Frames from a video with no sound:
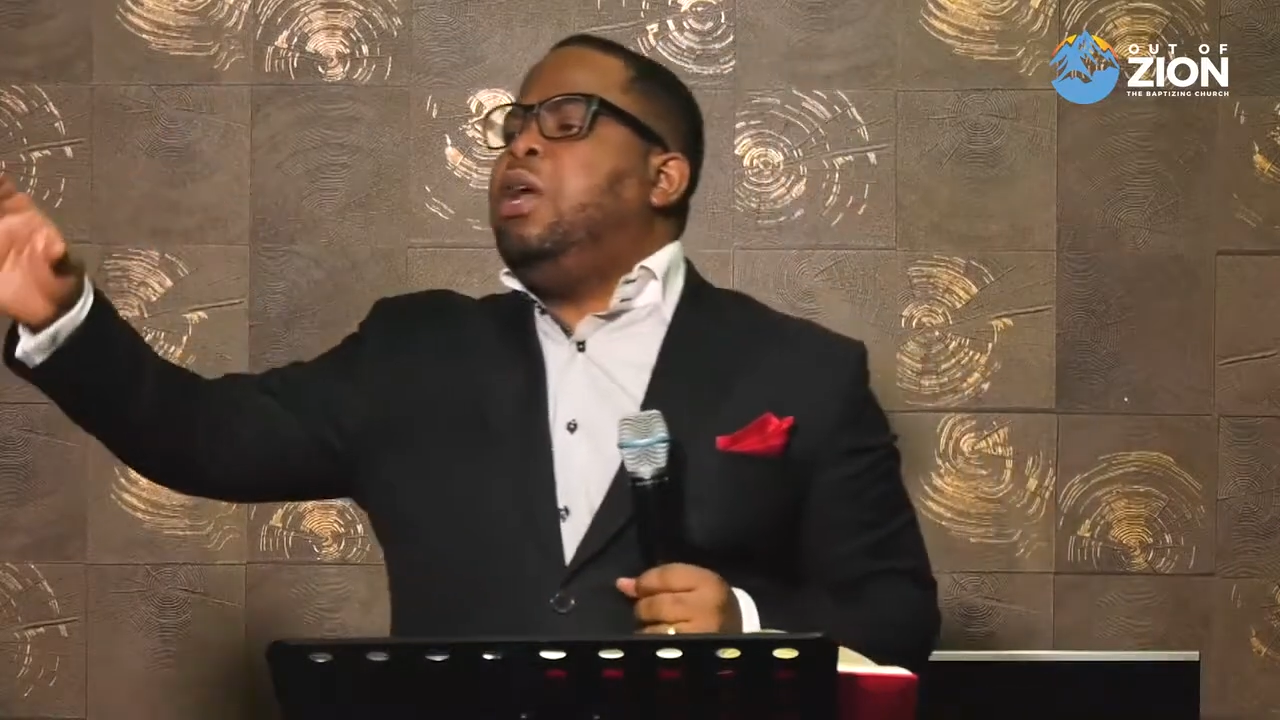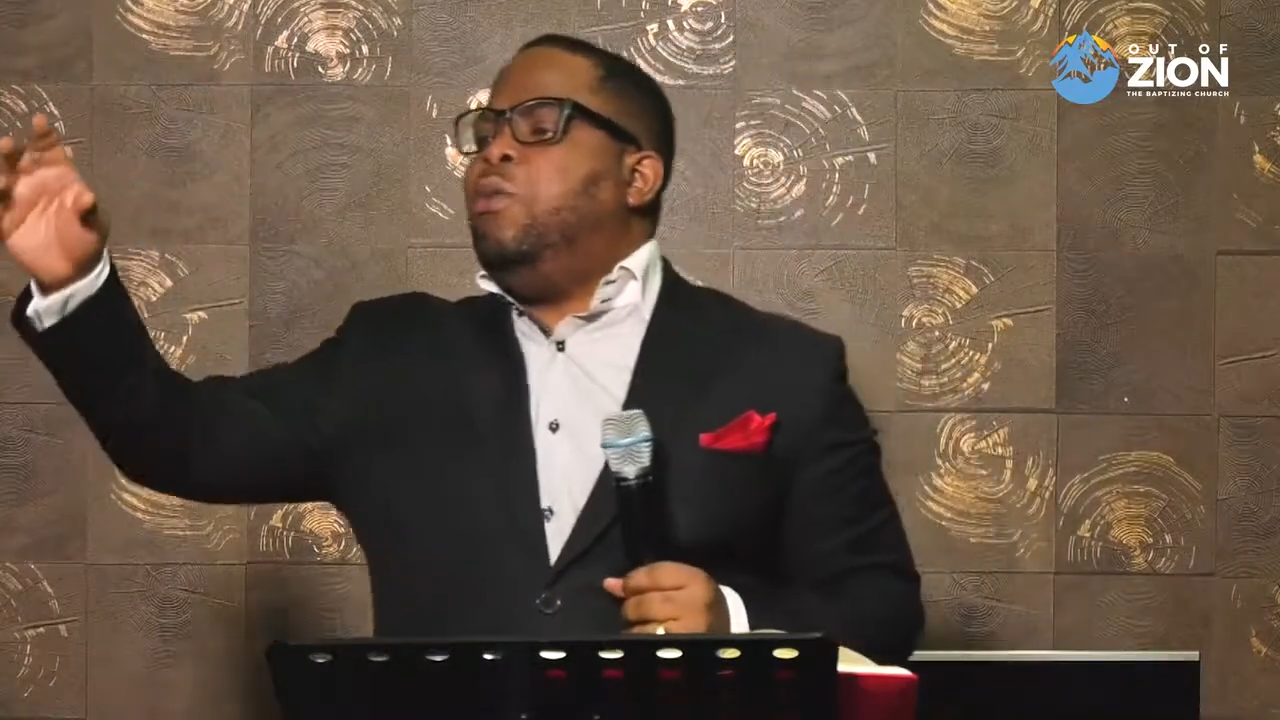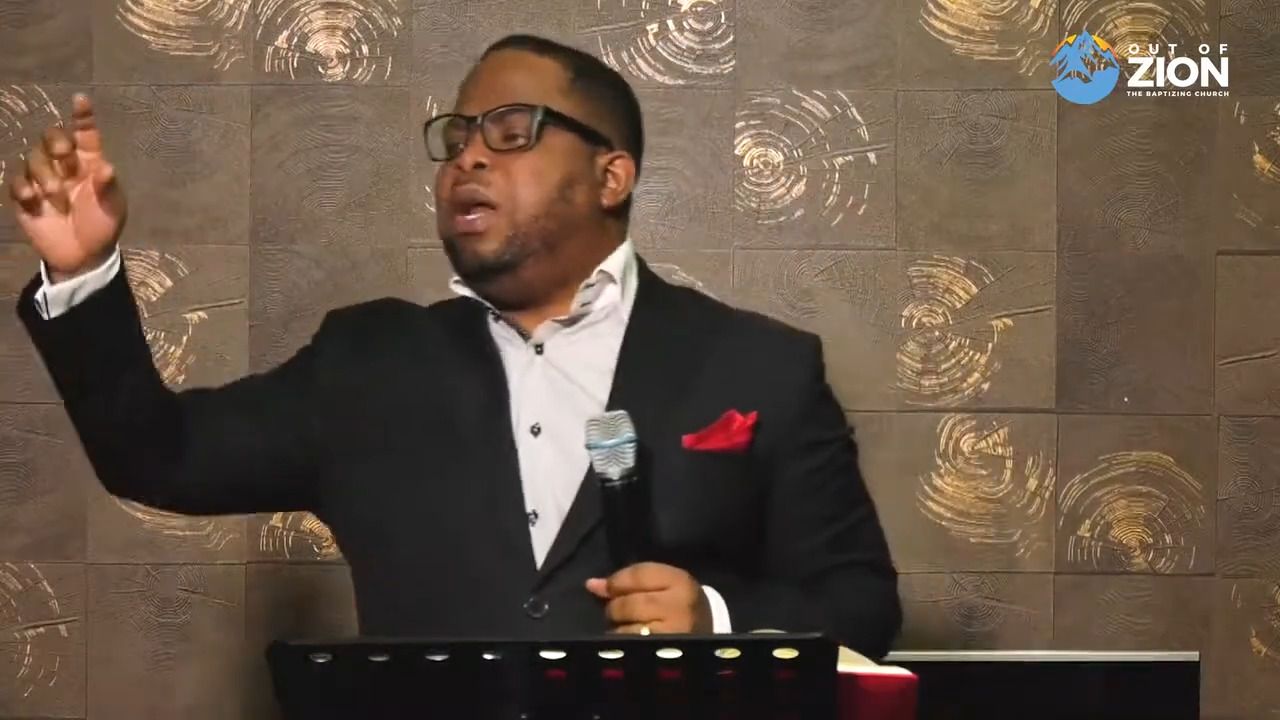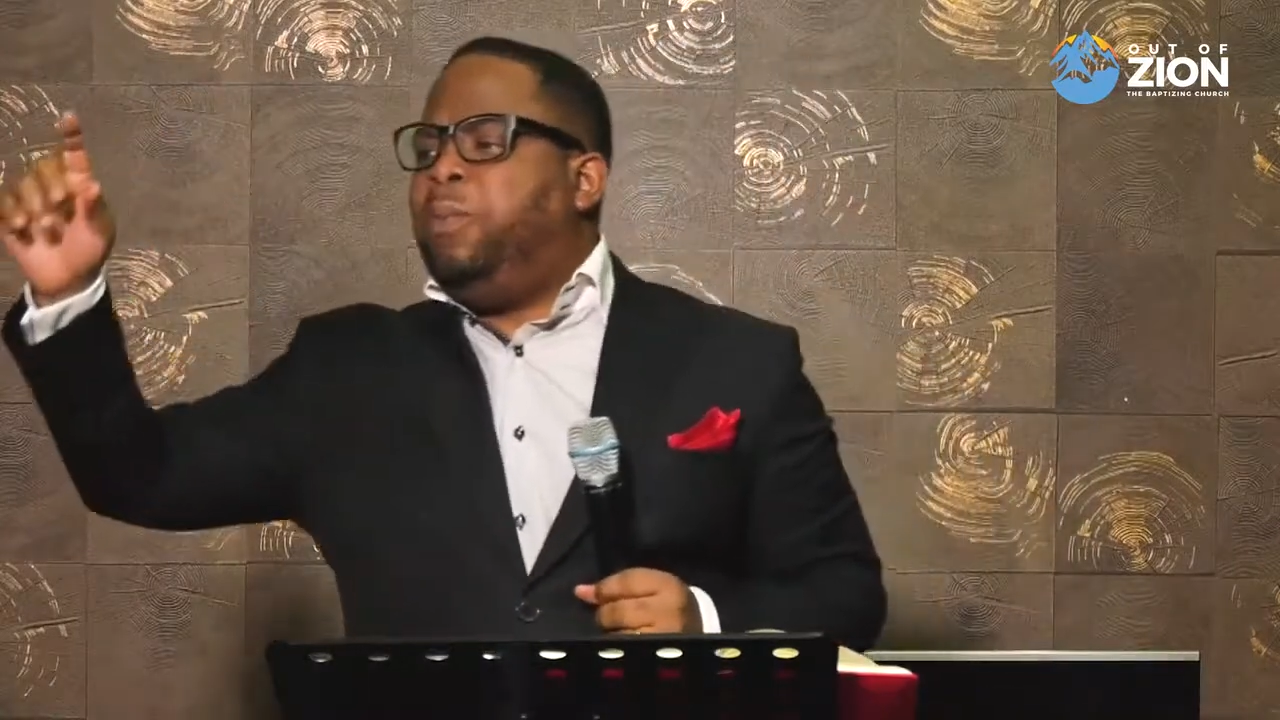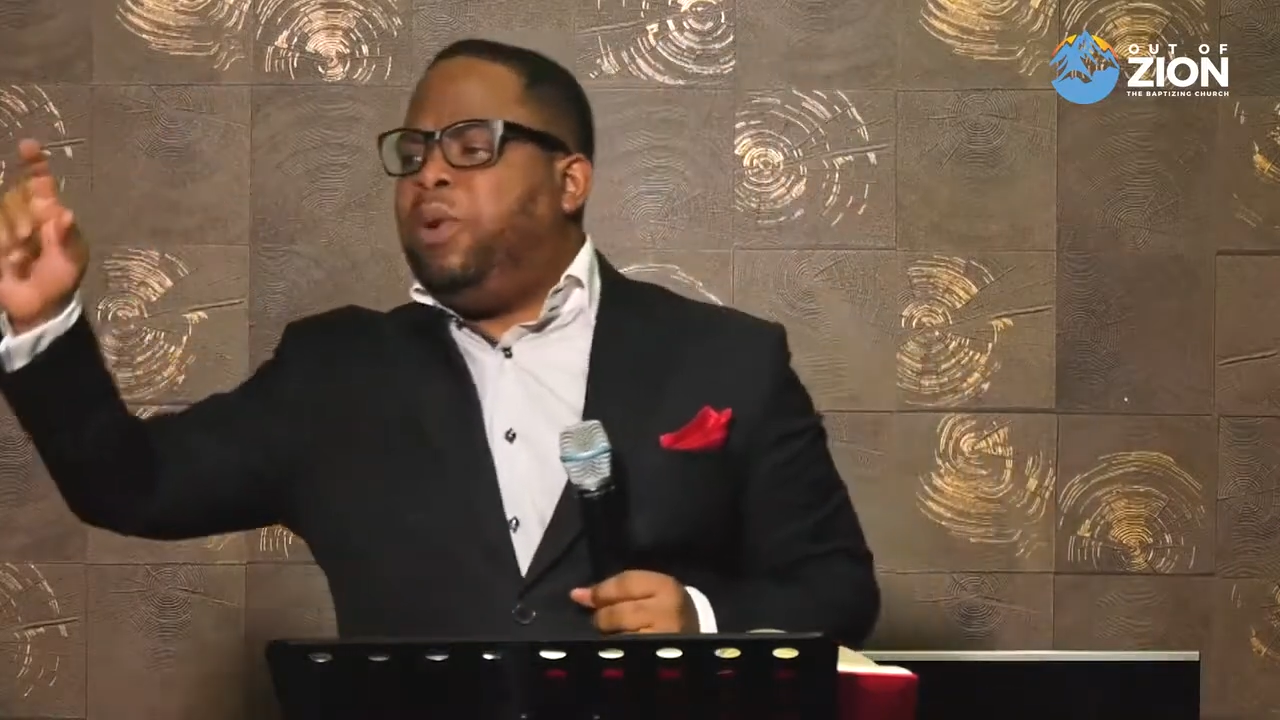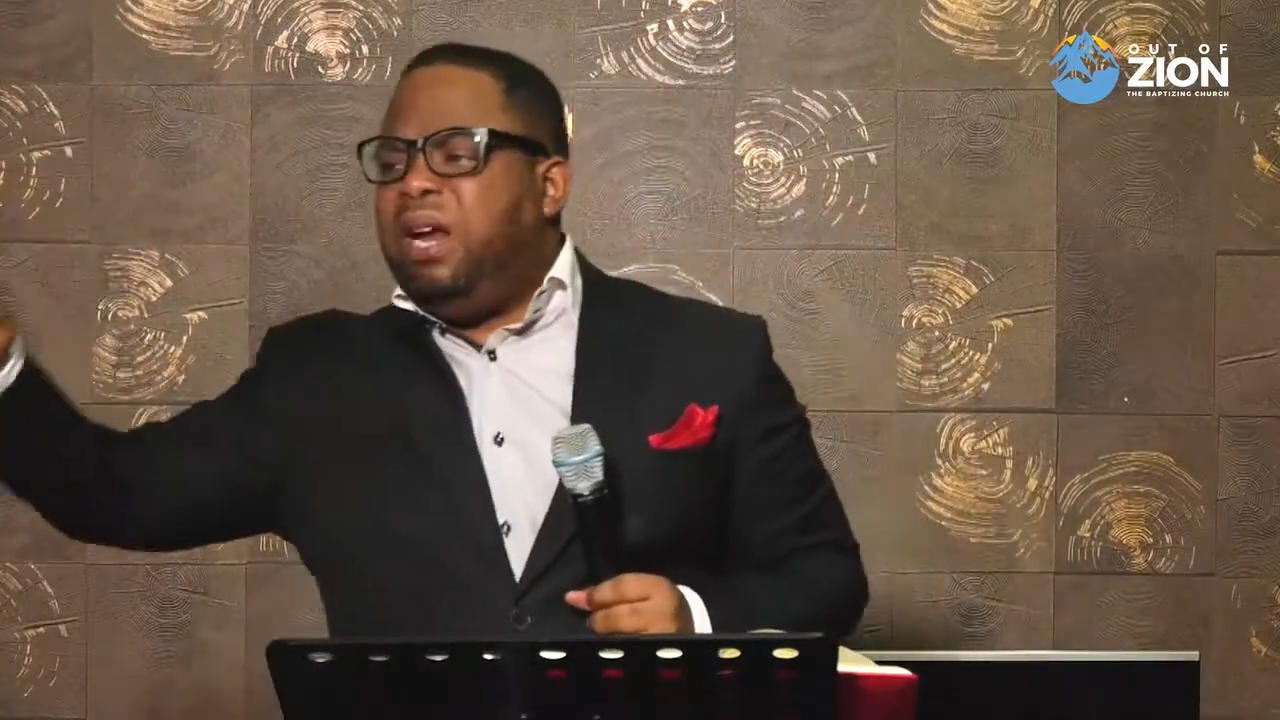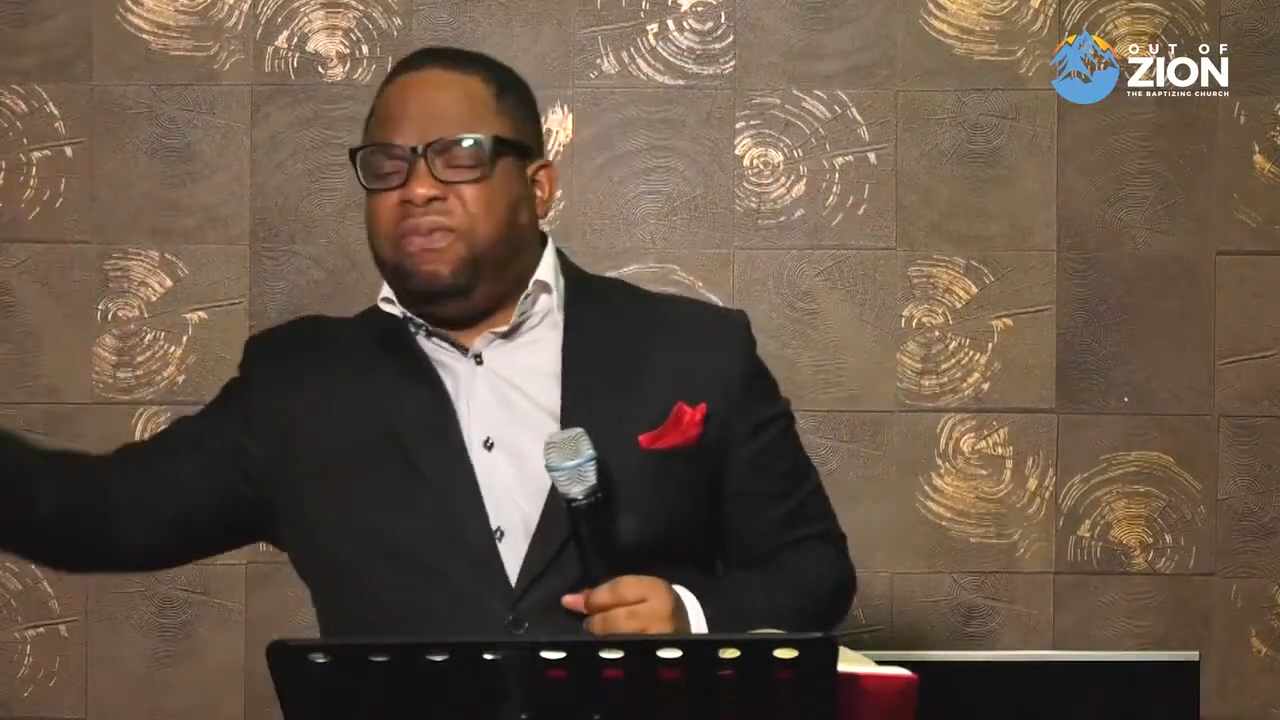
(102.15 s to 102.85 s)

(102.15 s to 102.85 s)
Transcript: when the prayer